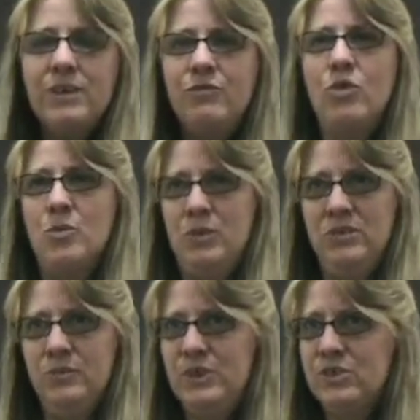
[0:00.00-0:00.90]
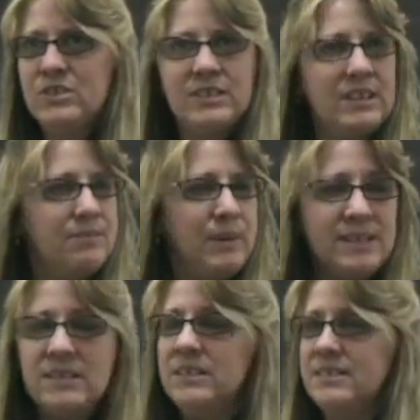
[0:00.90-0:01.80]
informal. We just
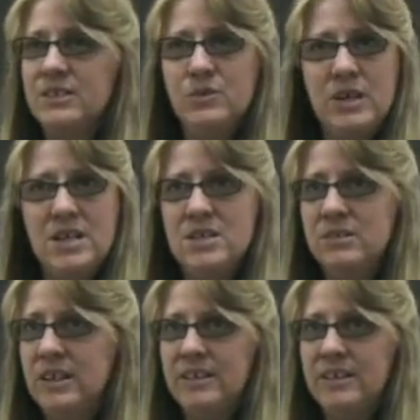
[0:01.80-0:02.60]
basically sit around